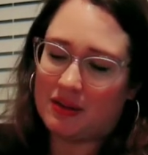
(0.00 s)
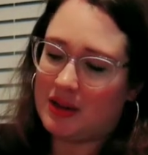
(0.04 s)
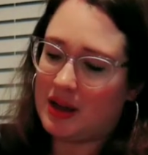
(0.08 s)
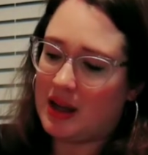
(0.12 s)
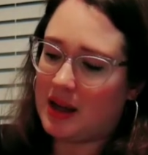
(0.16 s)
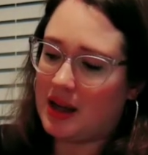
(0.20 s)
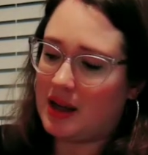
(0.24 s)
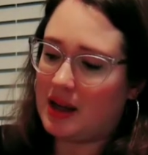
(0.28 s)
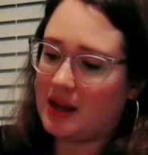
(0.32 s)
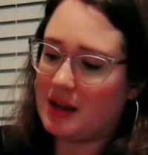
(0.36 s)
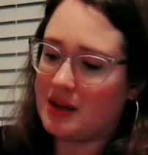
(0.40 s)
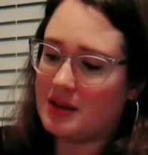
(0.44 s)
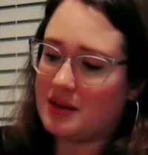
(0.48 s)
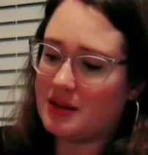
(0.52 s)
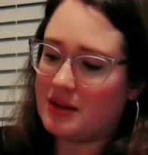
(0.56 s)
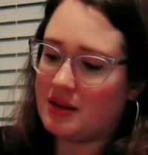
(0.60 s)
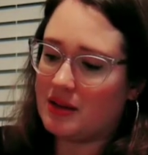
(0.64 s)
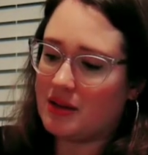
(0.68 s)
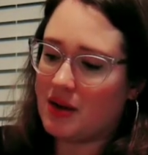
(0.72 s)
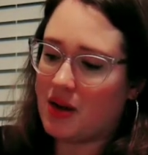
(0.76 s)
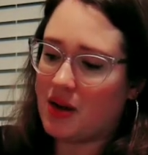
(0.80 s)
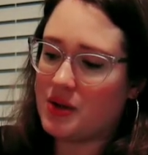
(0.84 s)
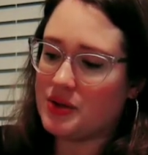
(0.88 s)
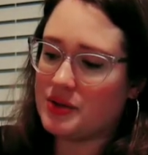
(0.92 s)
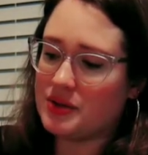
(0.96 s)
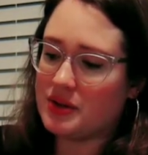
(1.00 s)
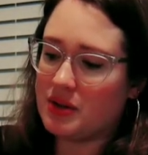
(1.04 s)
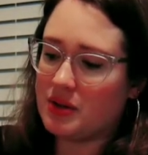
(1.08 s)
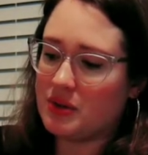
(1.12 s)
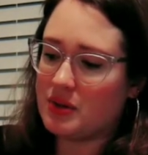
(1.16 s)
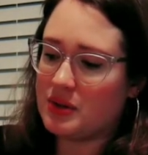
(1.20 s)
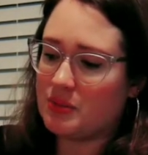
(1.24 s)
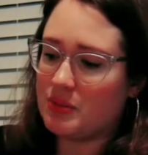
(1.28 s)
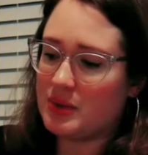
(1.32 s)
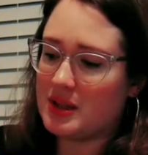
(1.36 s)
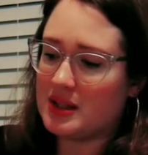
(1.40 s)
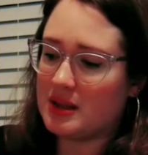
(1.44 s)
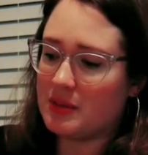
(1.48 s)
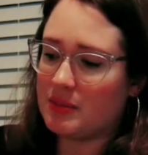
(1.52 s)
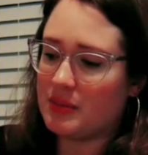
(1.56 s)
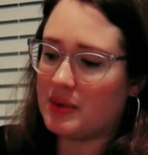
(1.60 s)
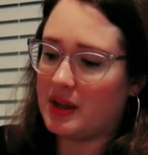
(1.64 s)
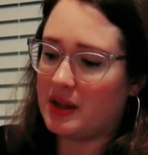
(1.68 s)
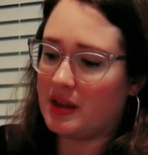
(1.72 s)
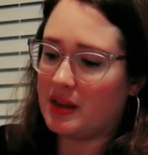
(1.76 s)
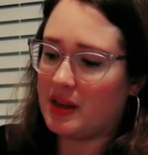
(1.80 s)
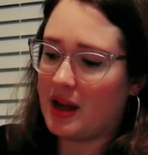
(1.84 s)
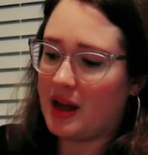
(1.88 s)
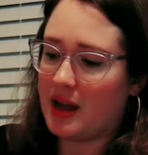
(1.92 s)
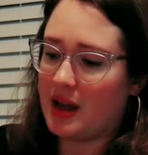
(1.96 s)
And also it would be
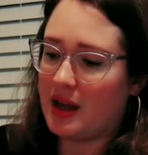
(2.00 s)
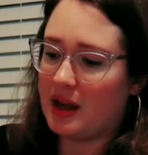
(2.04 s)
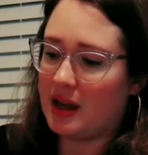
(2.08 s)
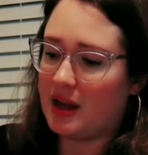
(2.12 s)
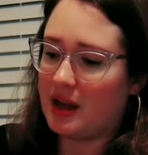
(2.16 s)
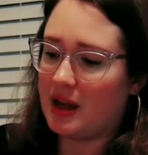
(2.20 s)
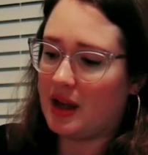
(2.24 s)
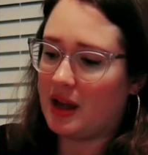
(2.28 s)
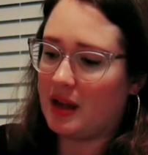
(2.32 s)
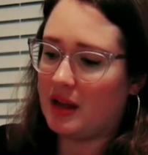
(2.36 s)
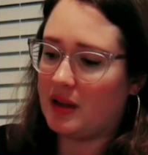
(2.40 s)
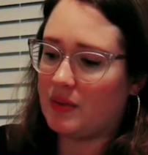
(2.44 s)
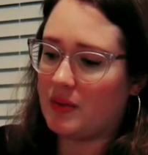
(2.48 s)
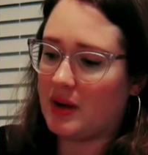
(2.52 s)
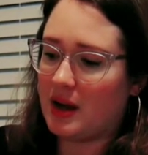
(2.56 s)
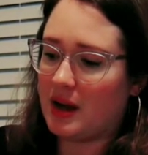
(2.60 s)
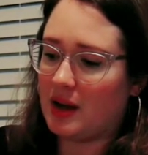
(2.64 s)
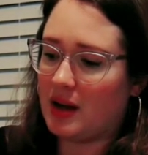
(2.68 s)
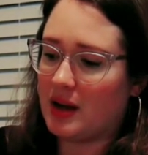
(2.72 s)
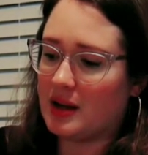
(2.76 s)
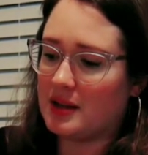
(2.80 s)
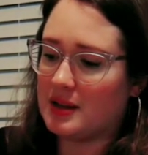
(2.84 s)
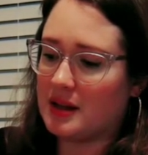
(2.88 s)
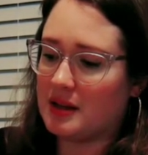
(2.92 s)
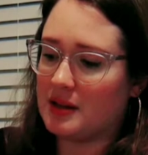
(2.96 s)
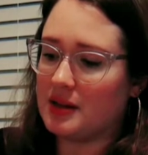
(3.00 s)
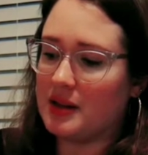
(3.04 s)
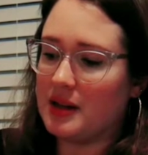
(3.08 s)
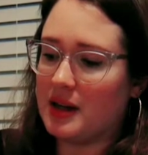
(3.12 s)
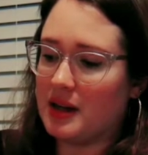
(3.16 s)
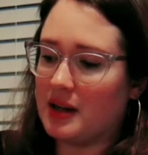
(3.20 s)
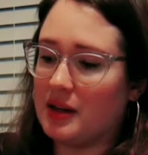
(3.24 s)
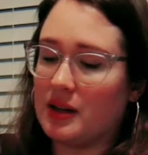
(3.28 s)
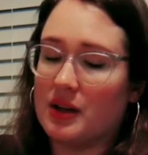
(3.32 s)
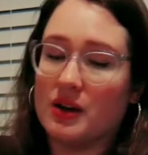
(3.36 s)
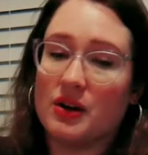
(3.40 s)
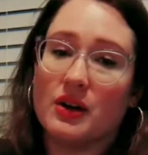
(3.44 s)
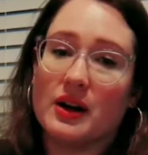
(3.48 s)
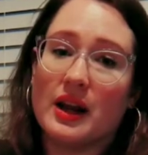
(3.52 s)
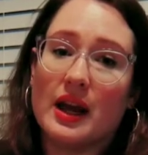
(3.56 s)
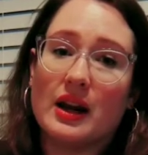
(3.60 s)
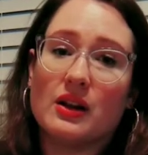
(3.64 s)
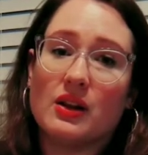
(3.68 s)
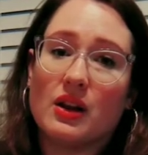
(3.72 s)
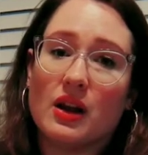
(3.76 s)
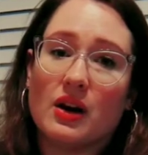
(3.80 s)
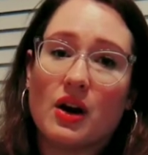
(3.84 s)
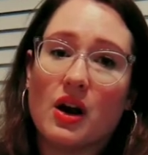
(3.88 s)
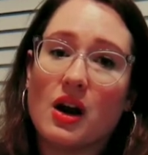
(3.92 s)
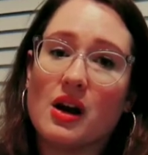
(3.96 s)
something that if I got down to the end of the year and had a
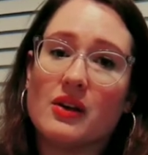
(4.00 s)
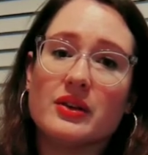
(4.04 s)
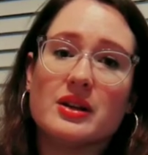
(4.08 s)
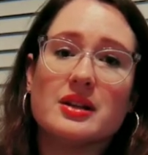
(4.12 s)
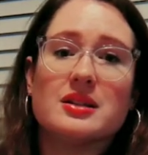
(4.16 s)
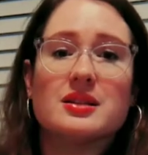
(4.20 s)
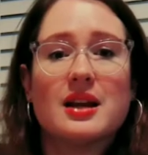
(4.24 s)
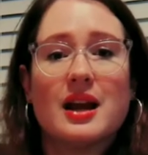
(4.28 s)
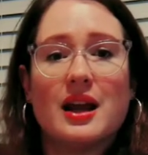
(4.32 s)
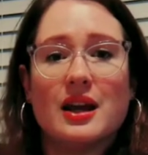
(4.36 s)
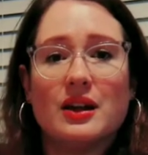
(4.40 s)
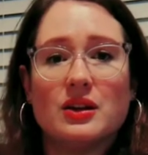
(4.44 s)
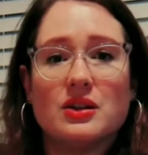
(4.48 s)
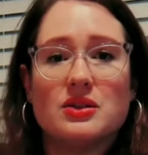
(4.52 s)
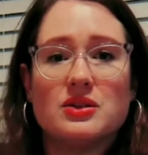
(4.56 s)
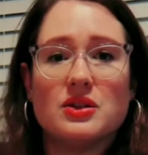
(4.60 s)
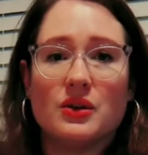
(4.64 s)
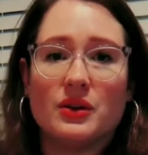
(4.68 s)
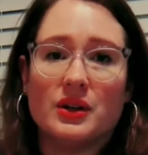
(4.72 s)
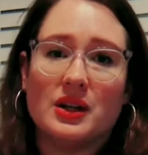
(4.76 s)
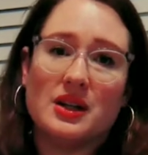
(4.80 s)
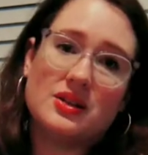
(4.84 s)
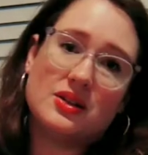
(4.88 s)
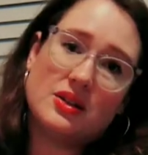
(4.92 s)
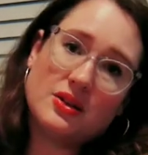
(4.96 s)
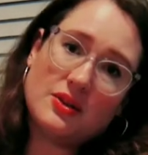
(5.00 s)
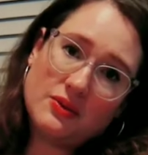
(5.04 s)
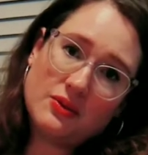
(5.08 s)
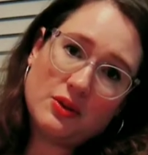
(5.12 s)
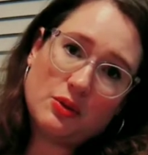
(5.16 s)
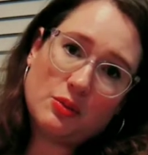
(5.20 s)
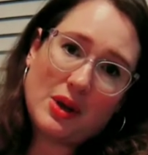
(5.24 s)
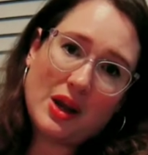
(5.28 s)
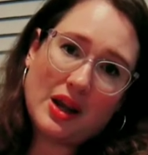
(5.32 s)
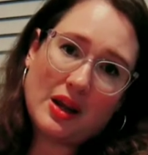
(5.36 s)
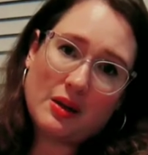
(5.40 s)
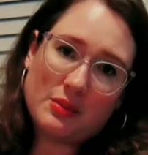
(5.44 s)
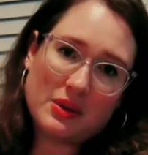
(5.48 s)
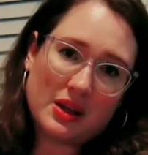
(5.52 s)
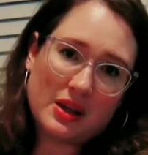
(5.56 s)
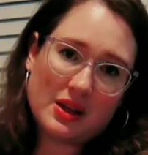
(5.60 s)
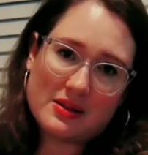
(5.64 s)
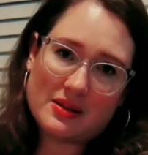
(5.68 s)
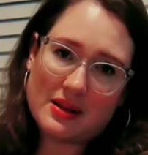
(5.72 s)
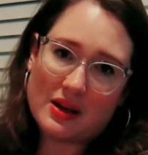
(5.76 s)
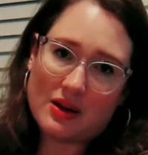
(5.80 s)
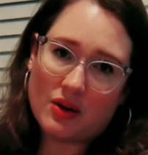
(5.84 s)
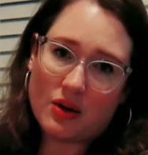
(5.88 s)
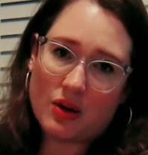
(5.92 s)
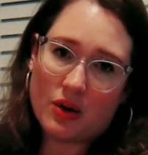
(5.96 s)
lot of harvest, I could donate to the food bank because
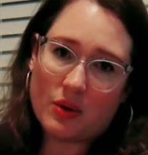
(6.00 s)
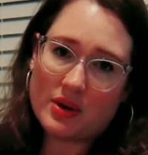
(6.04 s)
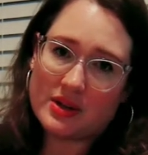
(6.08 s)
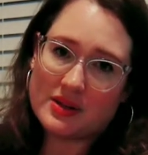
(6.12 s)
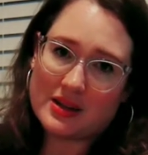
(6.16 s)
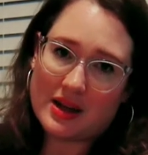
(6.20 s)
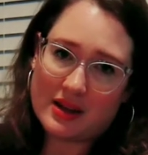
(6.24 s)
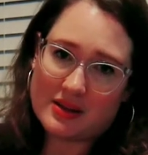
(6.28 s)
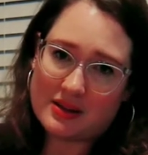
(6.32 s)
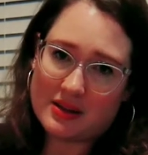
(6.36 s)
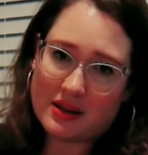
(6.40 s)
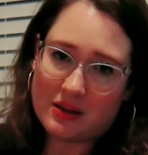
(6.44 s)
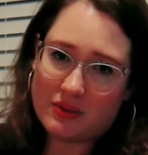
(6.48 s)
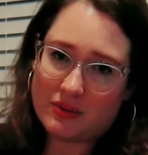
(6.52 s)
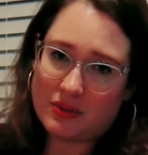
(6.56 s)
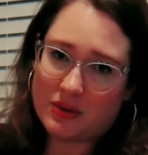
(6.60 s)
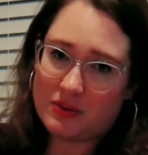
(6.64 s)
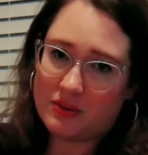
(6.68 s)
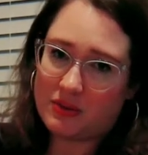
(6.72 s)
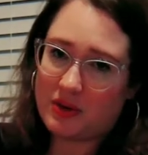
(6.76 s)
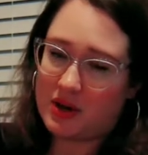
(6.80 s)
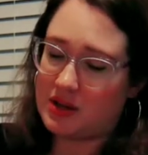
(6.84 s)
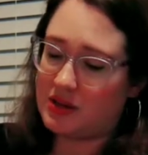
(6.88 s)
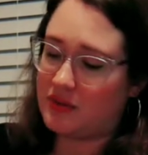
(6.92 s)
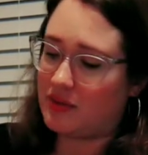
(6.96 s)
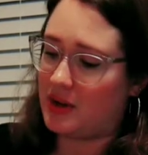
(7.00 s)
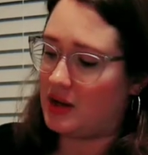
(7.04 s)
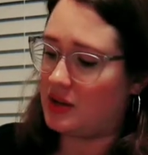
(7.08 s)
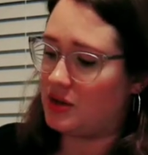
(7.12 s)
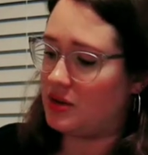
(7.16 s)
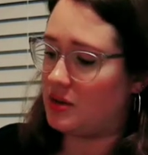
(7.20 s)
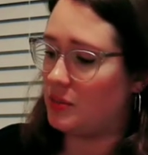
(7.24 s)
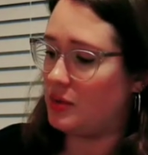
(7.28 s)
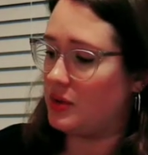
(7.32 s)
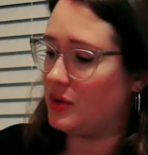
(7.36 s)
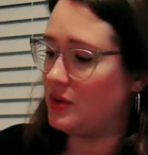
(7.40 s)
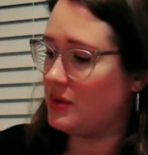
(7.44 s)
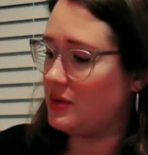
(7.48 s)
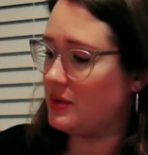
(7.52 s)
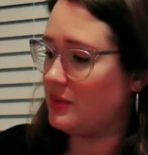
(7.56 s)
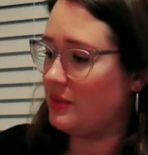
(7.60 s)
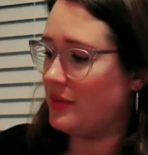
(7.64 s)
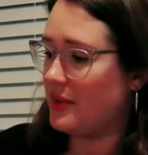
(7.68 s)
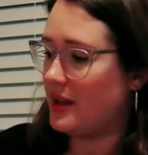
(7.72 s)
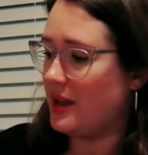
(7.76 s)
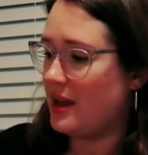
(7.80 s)
they are always asking for fresh vegetables.